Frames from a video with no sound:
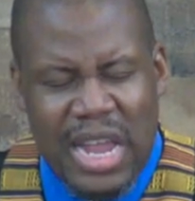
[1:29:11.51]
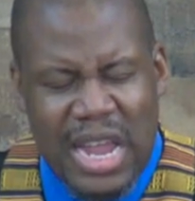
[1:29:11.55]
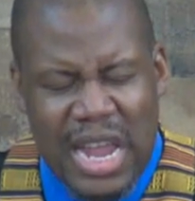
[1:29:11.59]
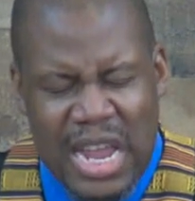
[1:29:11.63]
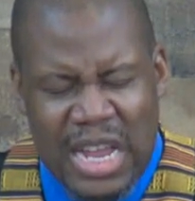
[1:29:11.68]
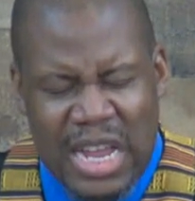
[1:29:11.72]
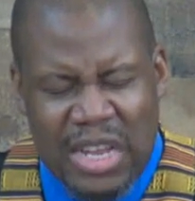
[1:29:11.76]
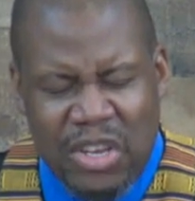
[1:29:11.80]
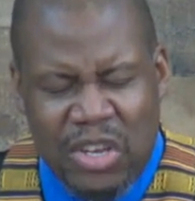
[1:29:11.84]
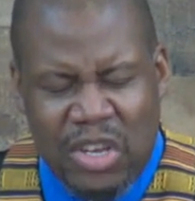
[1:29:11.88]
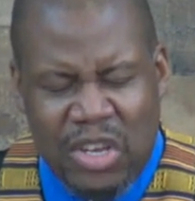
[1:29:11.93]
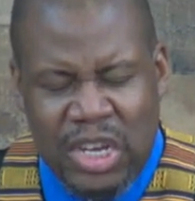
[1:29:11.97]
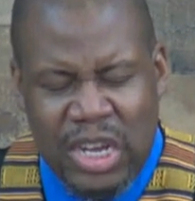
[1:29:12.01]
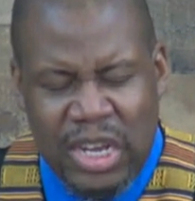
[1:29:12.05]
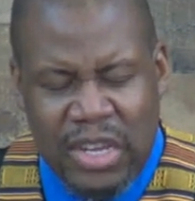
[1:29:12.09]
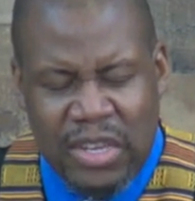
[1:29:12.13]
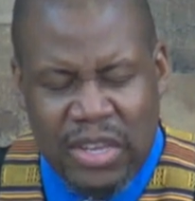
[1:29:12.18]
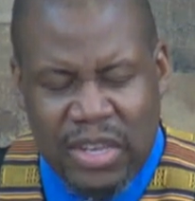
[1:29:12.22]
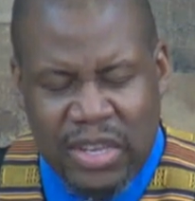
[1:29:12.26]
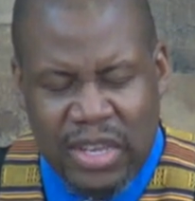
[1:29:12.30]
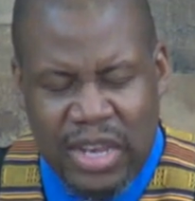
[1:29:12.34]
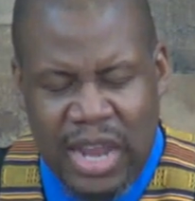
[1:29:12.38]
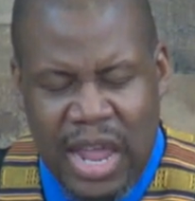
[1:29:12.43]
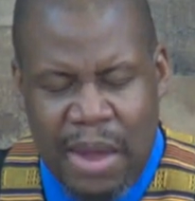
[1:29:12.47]
in
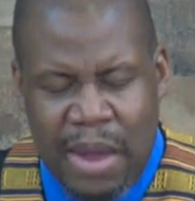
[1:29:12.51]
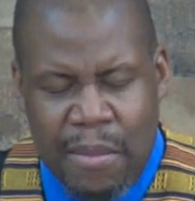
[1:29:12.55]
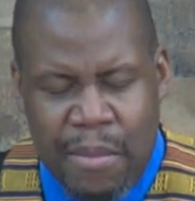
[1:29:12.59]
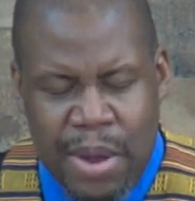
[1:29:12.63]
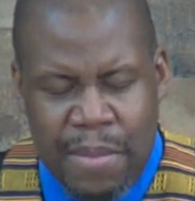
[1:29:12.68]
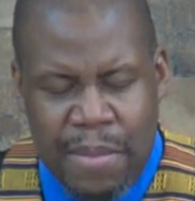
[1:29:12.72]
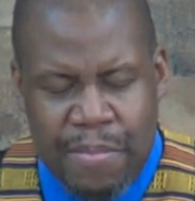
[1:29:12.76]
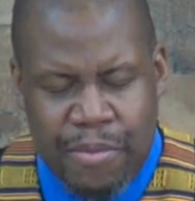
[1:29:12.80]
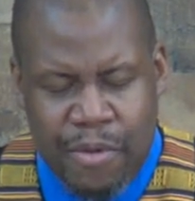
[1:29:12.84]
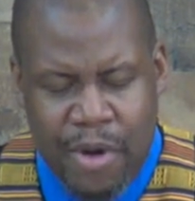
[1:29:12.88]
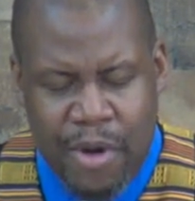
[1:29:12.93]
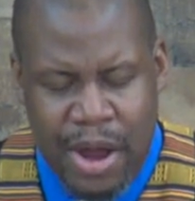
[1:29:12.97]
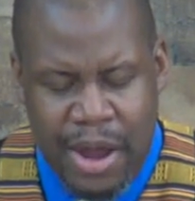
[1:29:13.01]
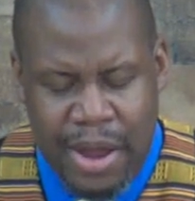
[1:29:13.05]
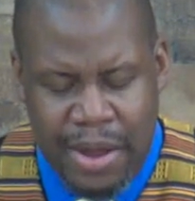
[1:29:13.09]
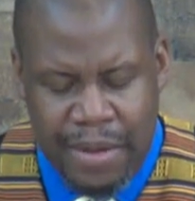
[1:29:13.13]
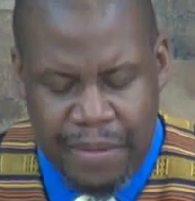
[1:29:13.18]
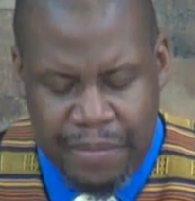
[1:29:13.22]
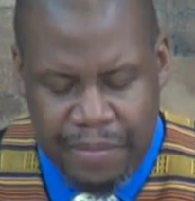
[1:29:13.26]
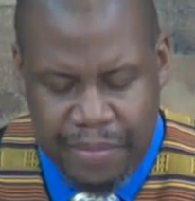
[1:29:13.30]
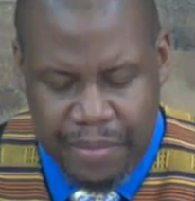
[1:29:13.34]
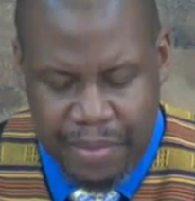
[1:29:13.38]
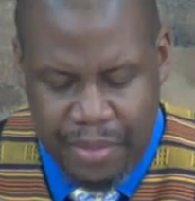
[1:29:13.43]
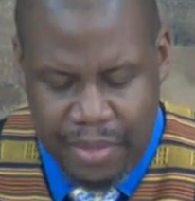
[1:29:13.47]
Jesus' name we pray.
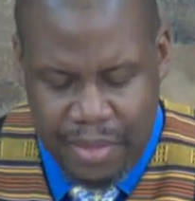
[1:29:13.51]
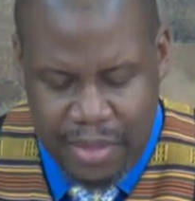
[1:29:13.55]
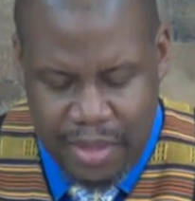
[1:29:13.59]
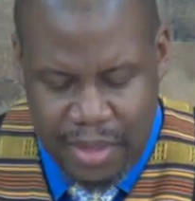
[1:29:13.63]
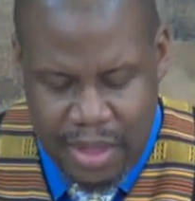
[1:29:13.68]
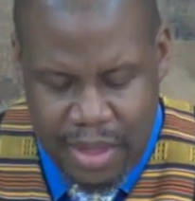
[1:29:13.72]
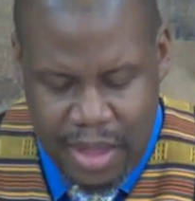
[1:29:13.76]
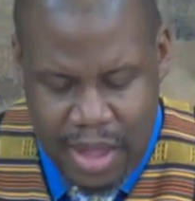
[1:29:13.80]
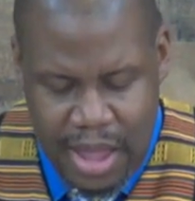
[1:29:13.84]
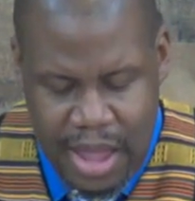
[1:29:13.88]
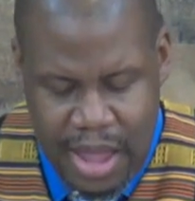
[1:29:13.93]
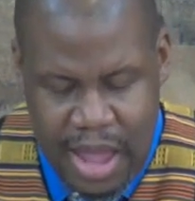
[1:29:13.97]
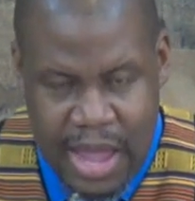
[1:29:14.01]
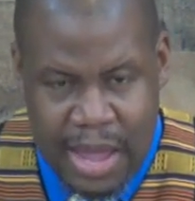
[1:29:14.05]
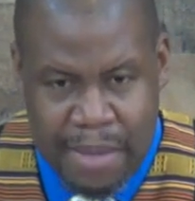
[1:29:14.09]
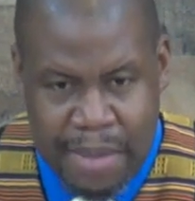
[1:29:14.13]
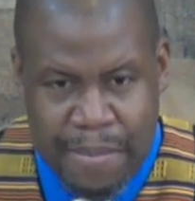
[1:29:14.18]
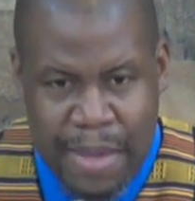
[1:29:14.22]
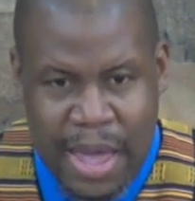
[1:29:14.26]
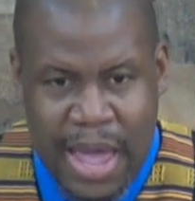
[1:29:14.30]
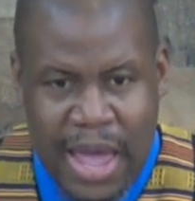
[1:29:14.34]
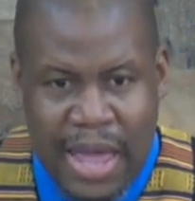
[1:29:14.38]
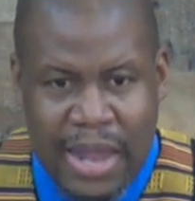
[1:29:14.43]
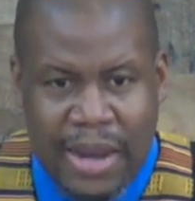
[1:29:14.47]

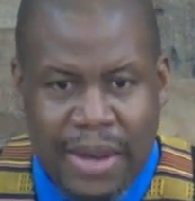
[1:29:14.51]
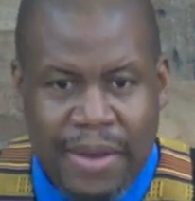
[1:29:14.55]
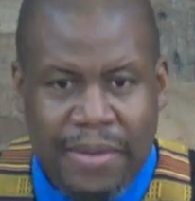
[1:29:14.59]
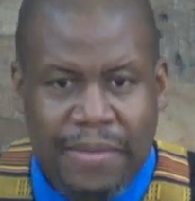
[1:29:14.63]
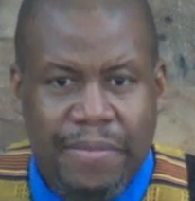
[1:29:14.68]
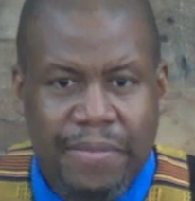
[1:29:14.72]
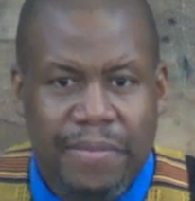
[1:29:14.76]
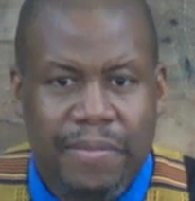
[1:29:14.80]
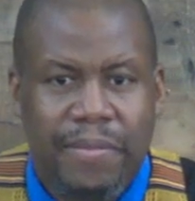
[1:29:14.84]
Amen.